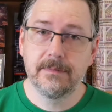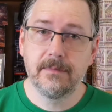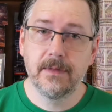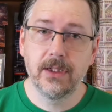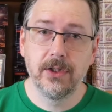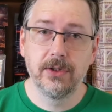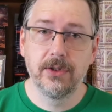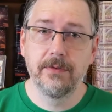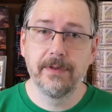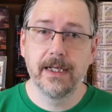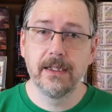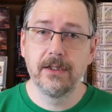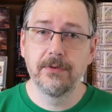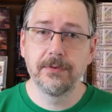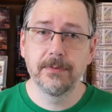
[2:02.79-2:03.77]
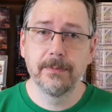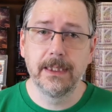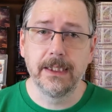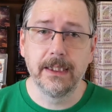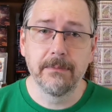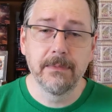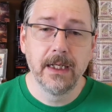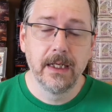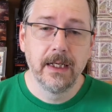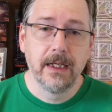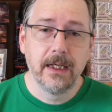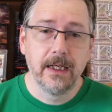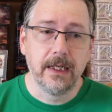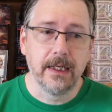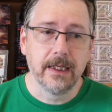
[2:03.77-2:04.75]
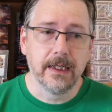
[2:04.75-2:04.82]
Good value for me.
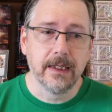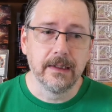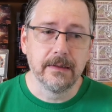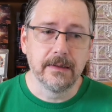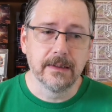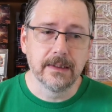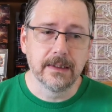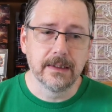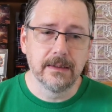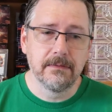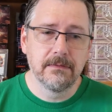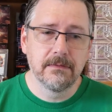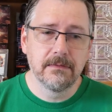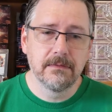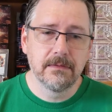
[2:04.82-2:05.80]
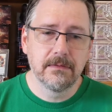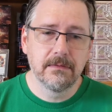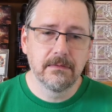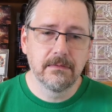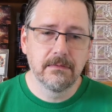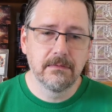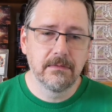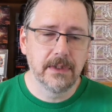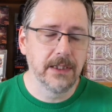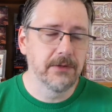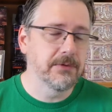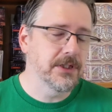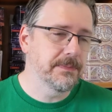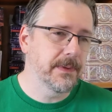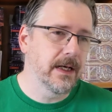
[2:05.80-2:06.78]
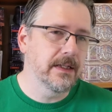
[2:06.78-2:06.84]
And in
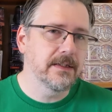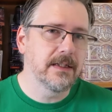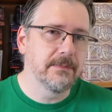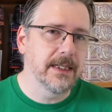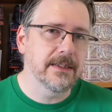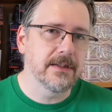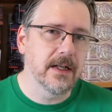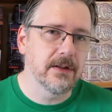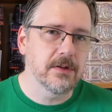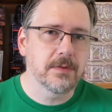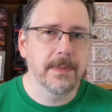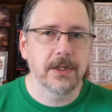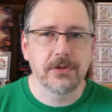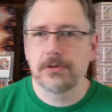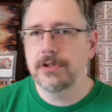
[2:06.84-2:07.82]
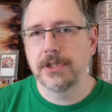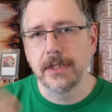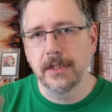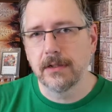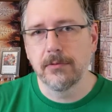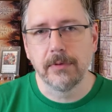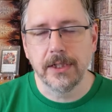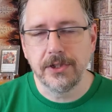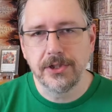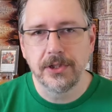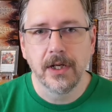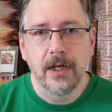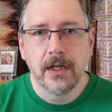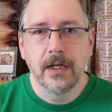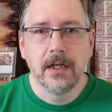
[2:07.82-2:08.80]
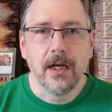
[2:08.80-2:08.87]
response, he makes another Spectral Shield, which
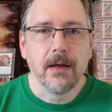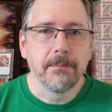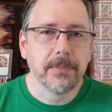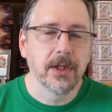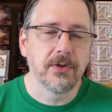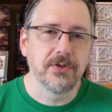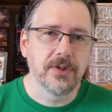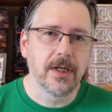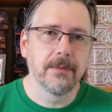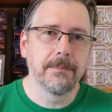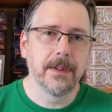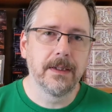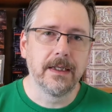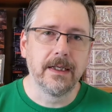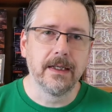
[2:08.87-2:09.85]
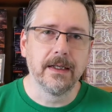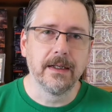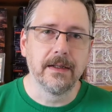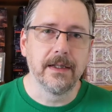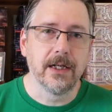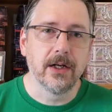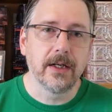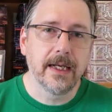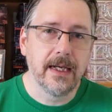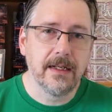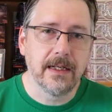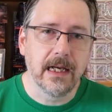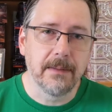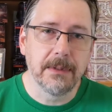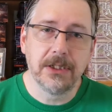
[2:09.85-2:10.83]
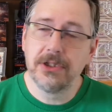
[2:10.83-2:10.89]
blows up in the arcane
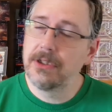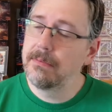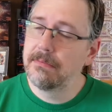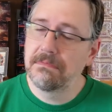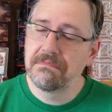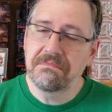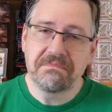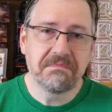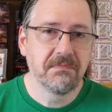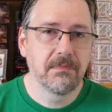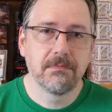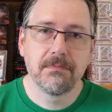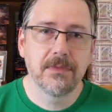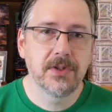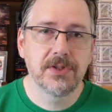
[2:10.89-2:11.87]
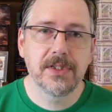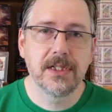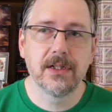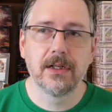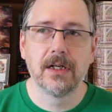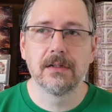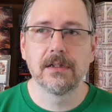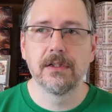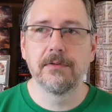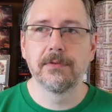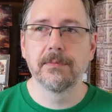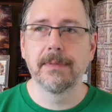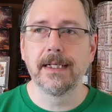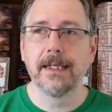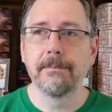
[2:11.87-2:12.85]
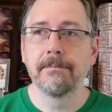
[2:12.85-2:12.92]
damage. Still all good for me.